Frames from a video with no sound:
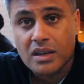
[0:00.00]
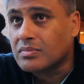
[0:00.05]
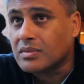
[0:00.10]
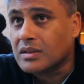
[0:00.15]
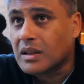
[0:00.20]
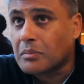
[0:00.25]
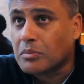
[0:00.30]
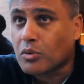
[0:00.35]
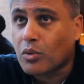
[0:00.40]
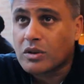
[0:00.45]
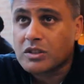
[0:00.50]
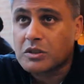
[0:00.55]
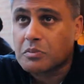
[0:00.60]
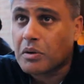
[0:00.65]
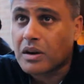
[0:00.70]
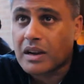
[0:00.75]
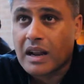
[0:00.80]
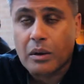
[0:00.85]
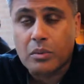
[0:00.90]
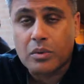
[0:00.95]
Number one
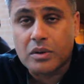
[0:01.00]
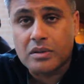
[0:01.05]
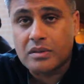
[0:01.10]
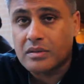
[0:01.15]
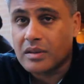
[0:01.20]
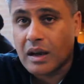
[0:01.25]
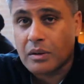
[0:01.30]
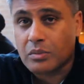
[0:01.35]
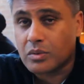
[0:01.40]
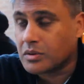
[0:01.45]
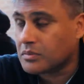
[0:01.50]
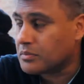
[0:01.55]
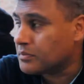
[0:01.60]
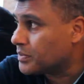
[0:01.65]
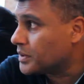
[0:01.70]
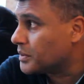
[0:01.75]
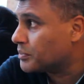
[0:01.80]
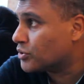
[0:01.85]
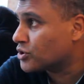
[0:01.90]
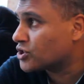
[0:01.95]
spot I would I would
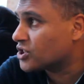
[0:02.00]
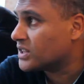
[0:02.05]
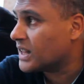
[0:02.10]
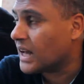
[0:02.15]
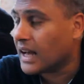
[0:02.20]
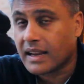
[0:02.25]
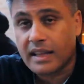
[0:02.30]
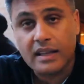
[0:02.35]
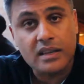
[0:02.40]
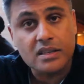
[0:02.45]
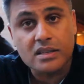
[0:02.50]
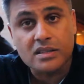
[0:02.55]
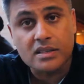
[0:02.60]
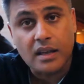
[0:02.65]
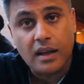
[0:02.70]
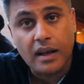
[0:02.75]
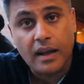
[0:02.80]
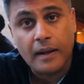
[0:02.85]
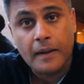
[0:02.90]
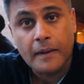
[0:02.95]
be pushing that is
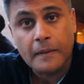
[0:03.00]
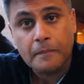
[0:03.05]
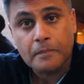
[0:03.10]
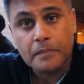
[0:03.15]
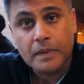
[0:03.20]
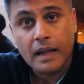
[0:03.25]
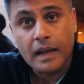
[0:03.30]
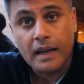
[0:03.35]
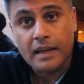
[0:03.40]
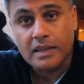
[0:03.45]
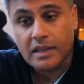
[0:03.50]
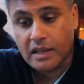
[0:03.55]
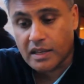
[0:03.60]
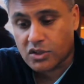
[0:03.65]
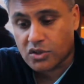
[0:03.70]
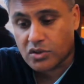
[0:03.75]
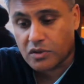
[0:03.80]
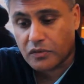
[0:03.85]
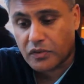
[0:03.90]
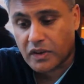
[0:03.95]
uh,
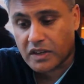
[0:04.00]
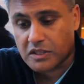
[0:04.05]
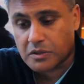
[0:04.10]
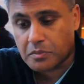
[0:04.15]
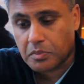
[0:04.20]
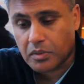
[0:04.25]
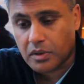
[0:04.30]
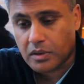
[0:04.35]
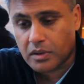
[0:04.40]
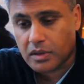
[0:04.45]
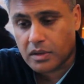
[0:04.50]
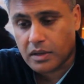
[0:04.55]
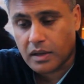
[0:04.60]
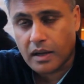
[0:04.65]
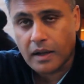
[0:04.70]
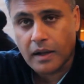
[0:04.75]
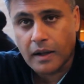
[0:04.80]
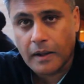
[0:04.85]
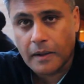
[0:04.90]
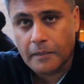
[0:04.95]
is your Facebook,
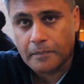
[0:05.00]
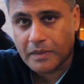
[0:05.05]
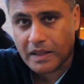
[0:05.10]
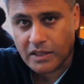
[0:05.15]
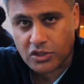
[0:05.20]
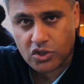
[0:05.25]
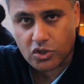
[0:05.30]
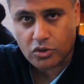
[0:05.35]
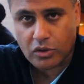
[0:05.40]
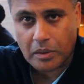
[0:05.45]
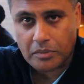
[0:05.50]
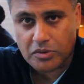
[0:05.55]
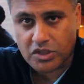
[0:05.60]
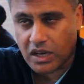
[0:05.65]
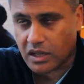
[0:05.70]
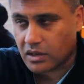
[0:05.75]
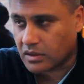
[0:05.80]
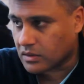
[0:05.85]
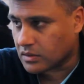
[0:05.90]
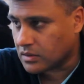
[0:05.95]
um, Instagram
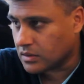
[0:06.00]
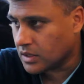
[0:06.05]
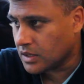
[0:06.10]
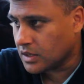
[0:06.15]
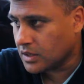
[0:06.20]
channel.